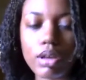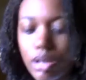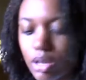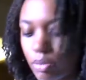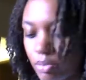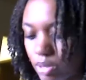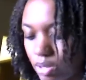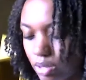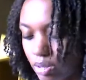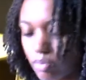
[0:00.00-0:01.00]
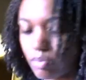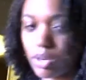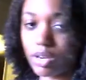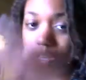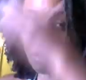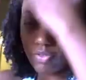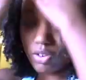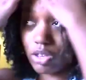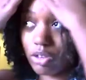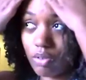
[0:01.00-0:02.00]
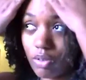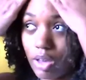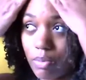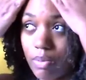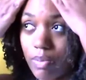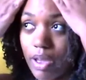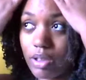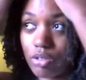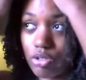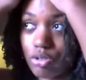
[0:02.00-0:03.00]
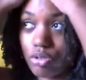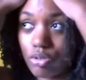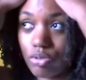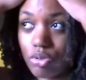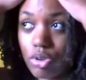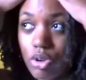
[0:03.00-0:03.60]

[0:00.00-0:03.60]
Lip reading: My next video, I'll be back to show you